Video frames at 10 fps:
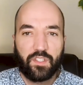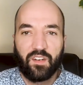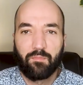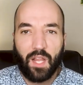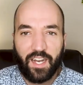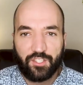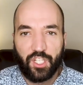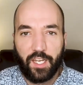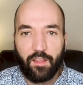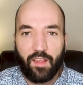of
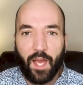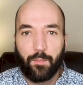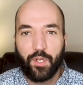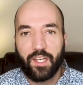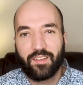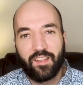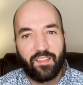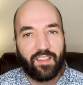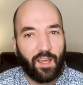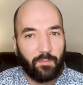blockchains, I predict the
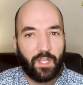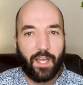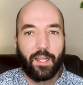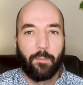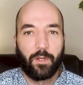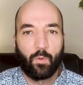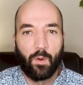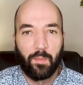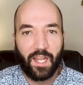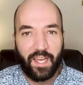same dynamic
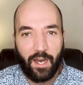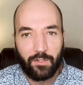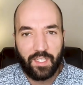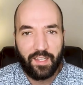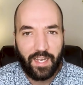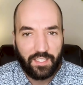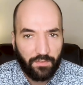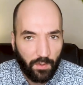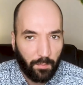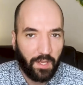will play out in that
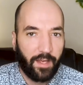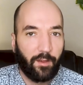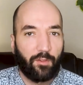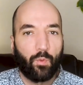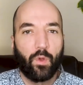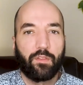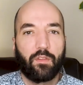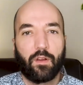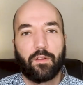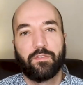different players will
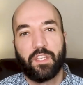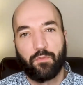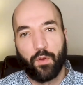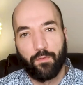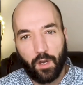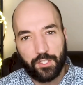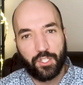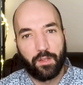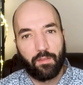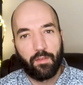serve different
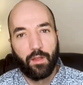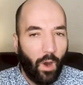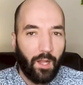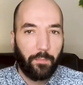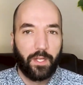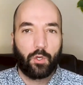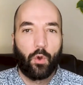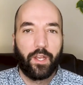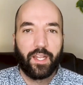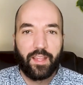functions. While
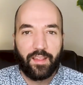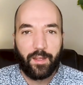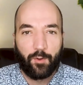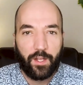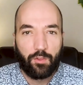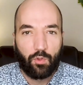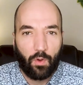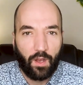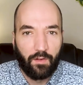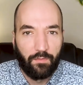Bitcoin is a great
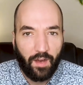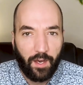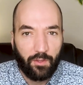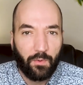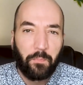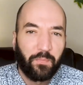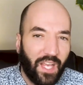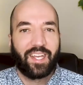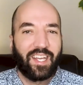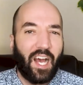store of value,
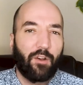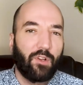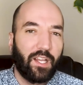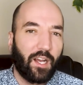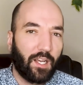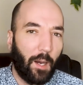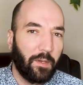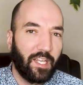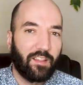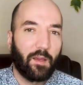it cannot really
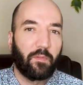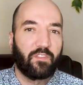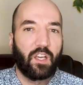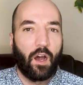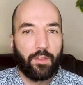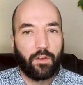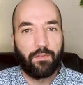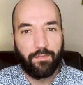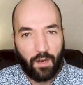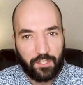accommodate some of the other
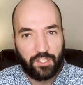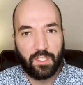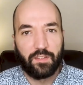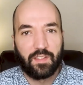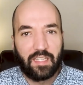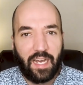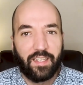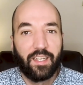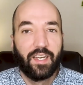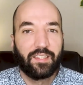functions
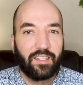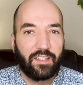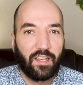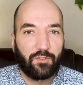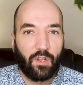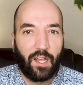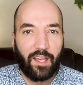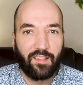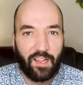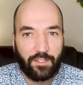that
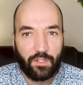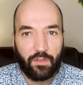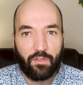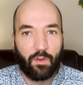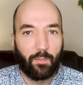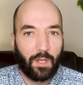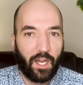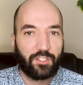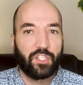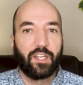decentralized ledgers or
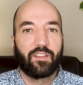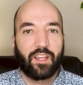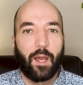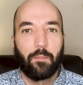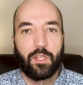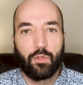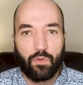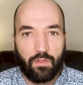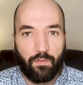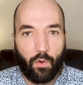blockchains can be
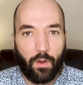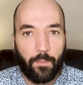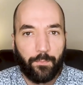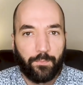used for.